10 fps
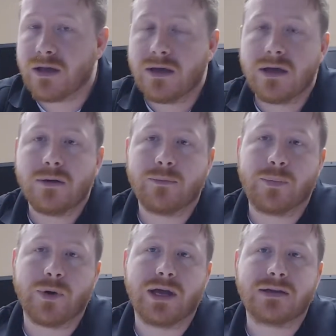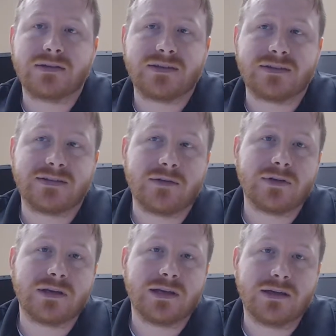but
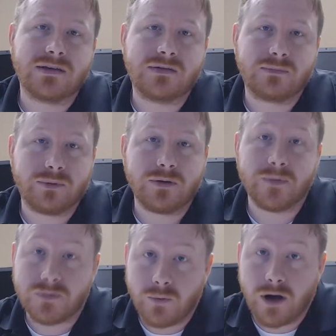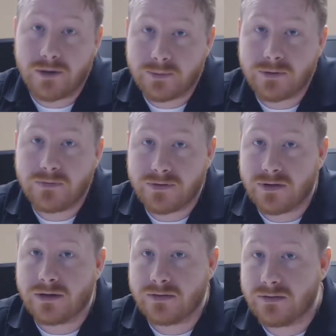6.7 is pretty much waterproof as
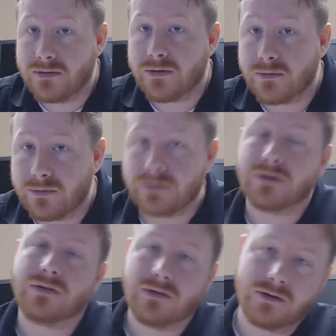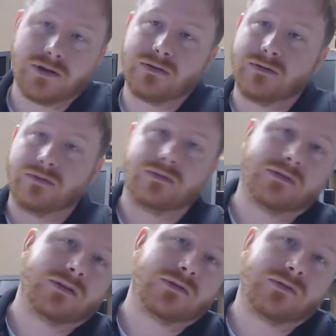long as you're not
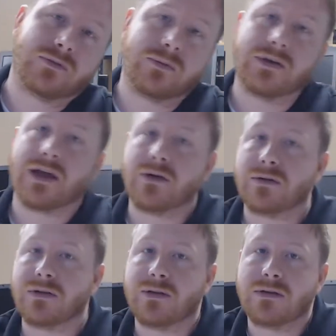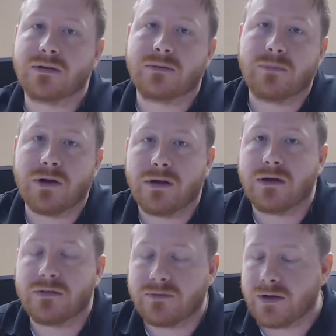swimming down into the
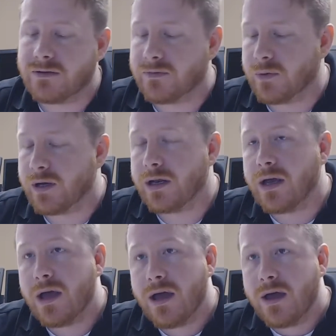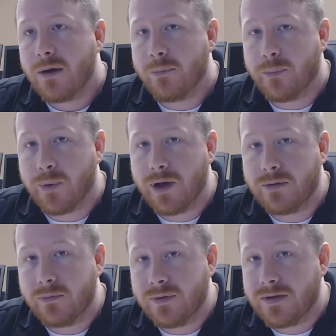Marianas Trench for it. But
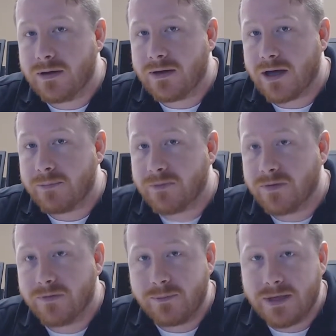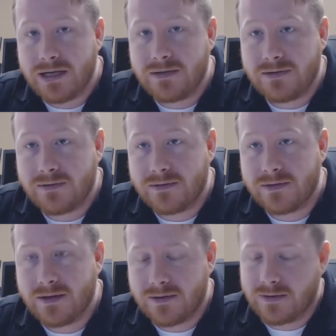within a couple of minutes,
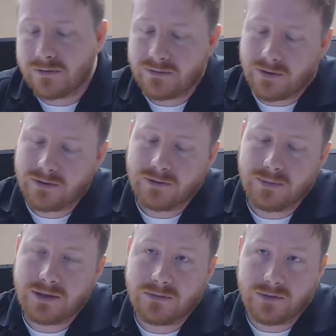there started to be little air